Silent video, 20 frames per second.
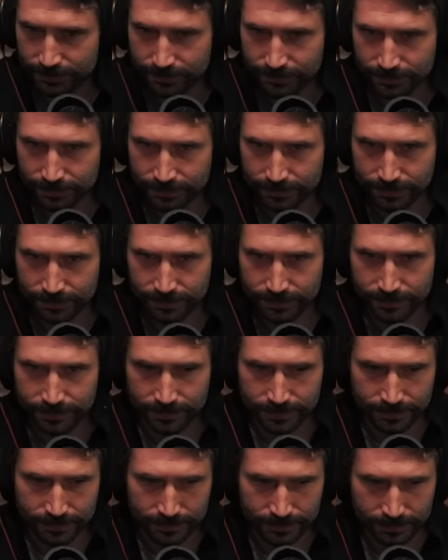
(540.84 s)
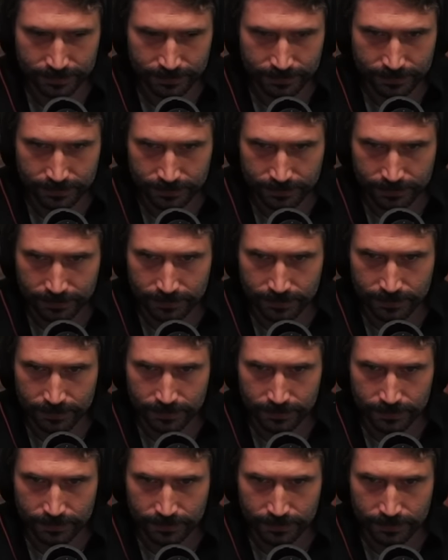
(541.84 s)

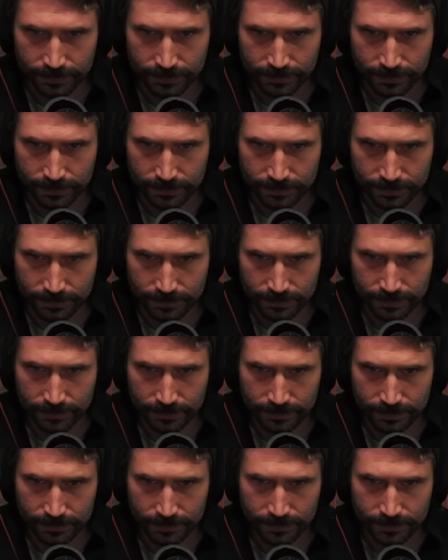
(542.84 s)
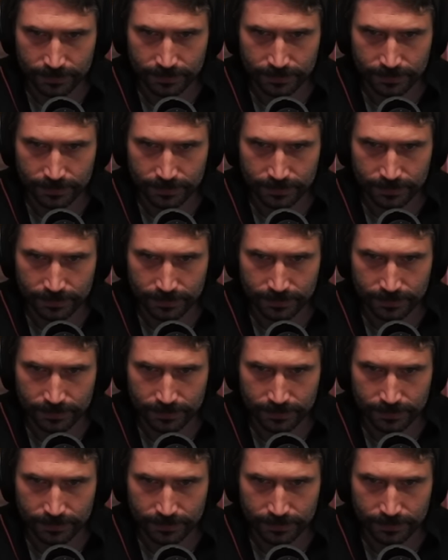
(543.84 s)
This person isn't speaking.